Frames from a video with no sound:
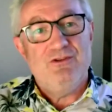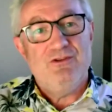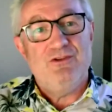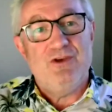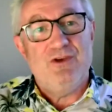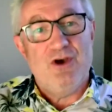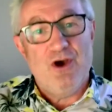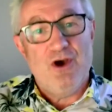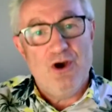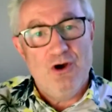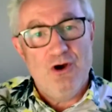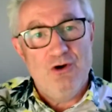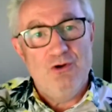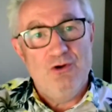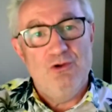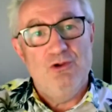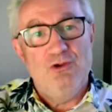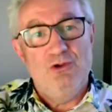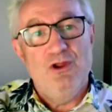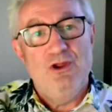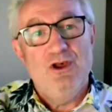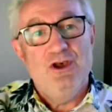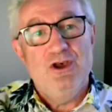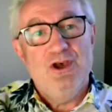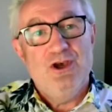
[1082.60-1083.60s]
the
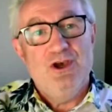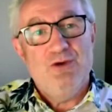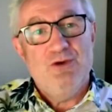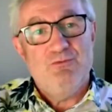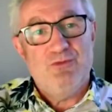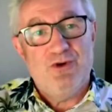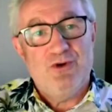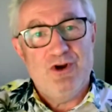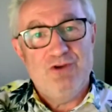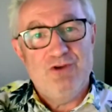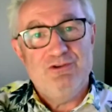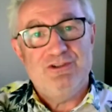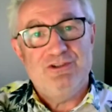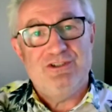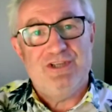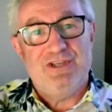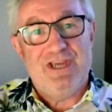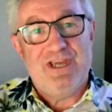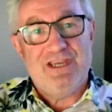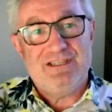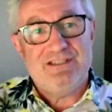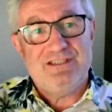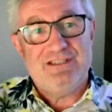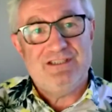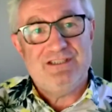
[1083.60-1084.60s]
whole
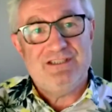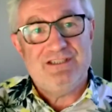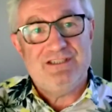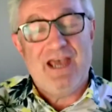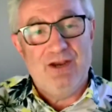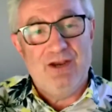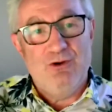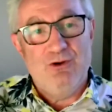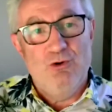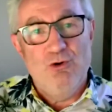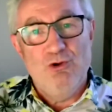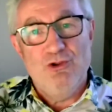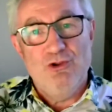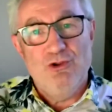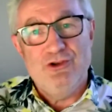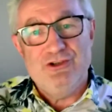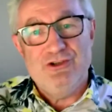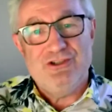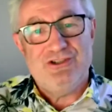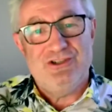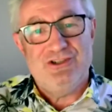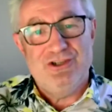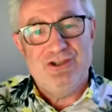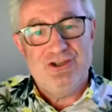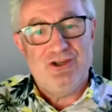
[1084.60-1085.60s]
process, and all the
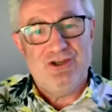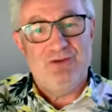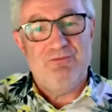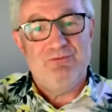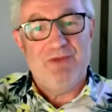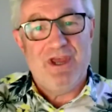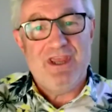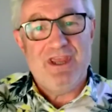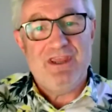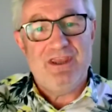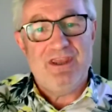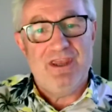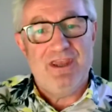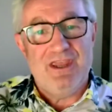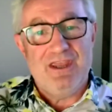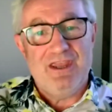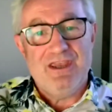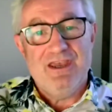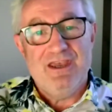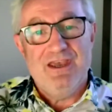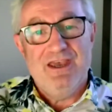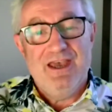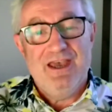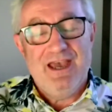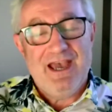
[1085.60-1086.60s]
decision making
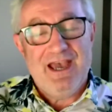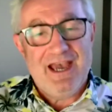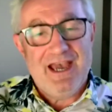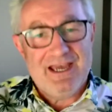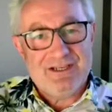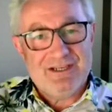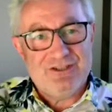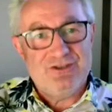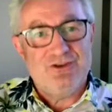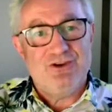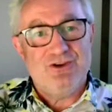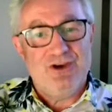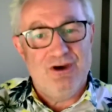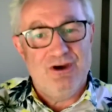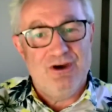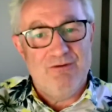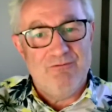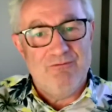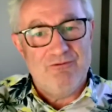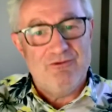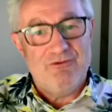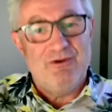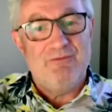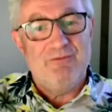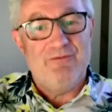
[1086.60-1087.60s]
has to come
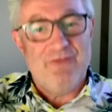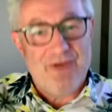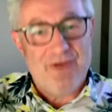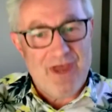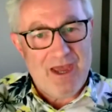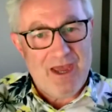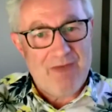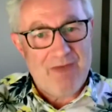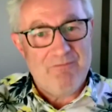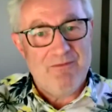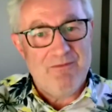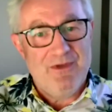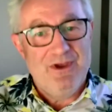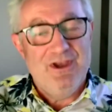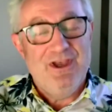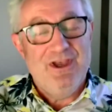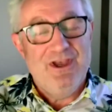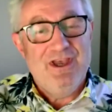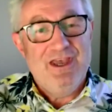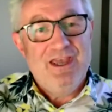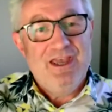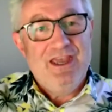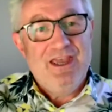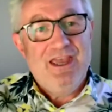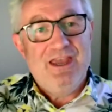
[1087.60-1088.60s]
from them.
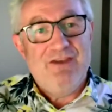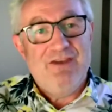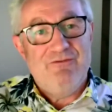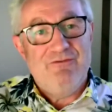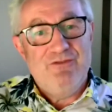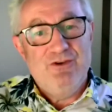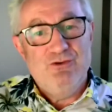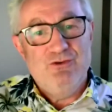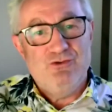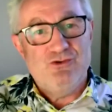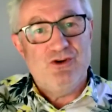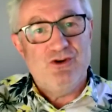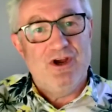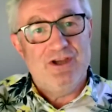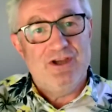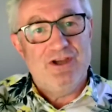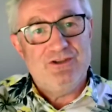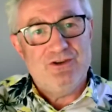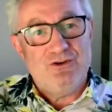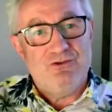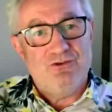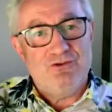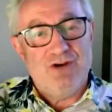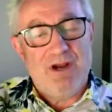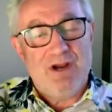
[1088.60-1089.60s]
If you try
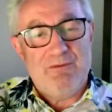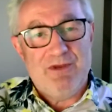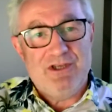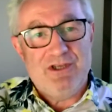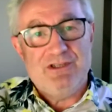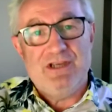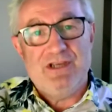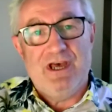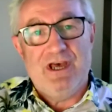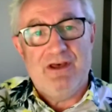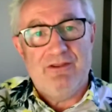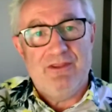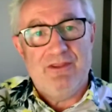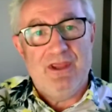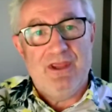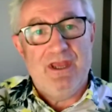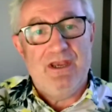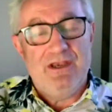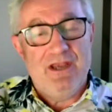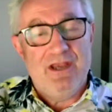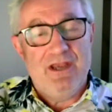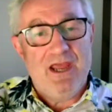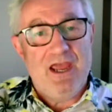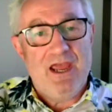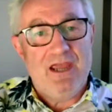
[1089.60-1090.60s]
to cram it down their
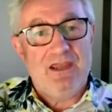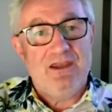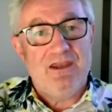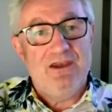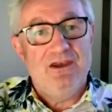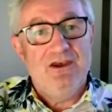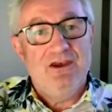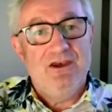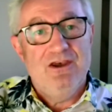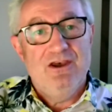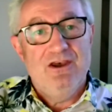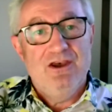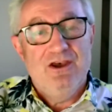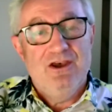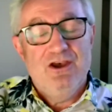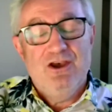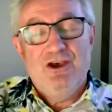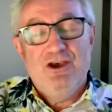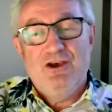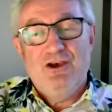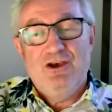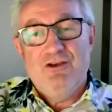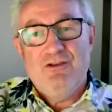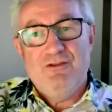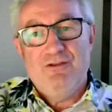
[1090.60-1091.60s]
neck,
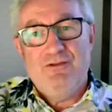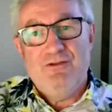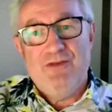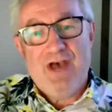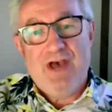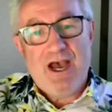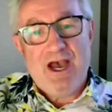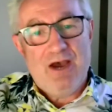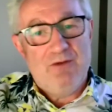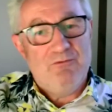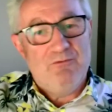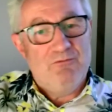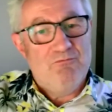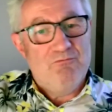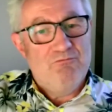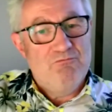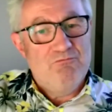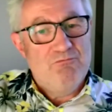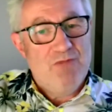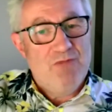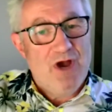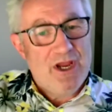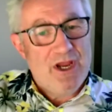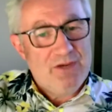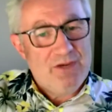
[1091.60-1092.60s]
that
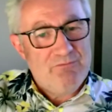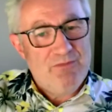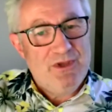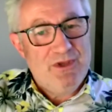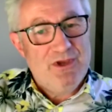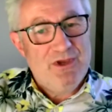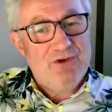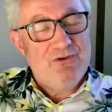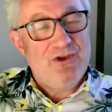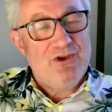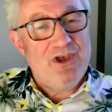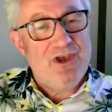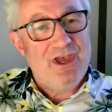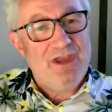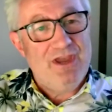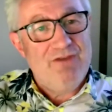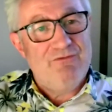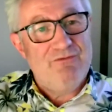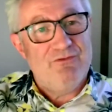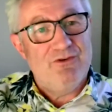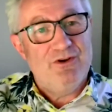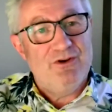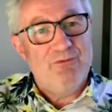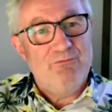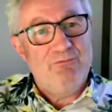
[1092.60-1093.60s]
might be okay
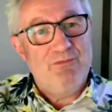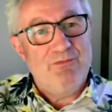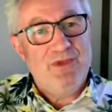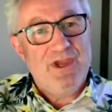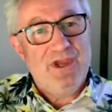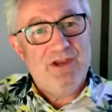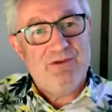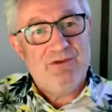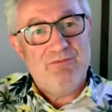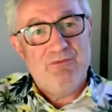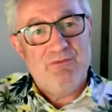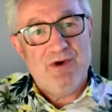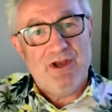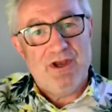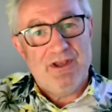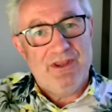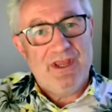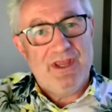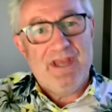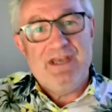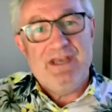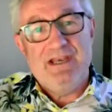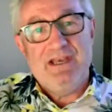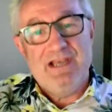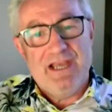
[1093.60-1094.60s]
for a bit, but
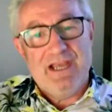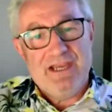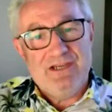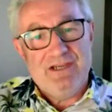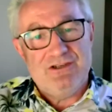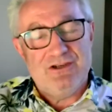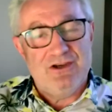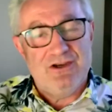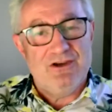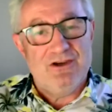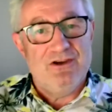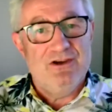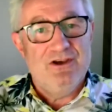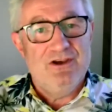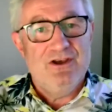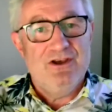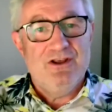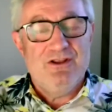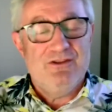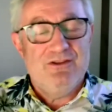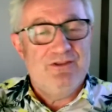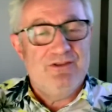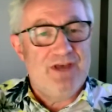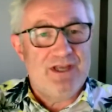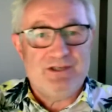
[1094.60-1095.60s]
then later
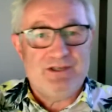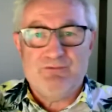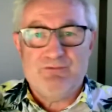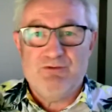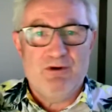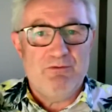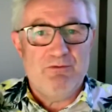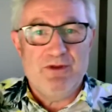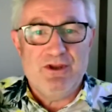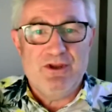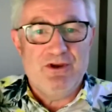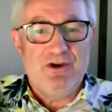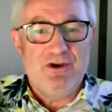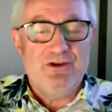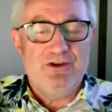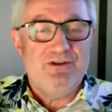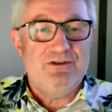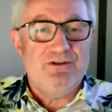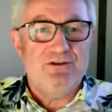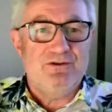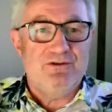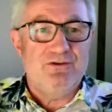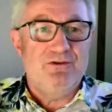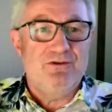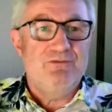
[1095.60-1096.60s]
that's probably going
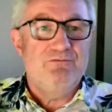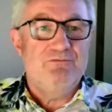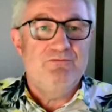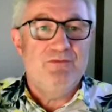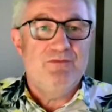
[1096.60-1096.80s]
to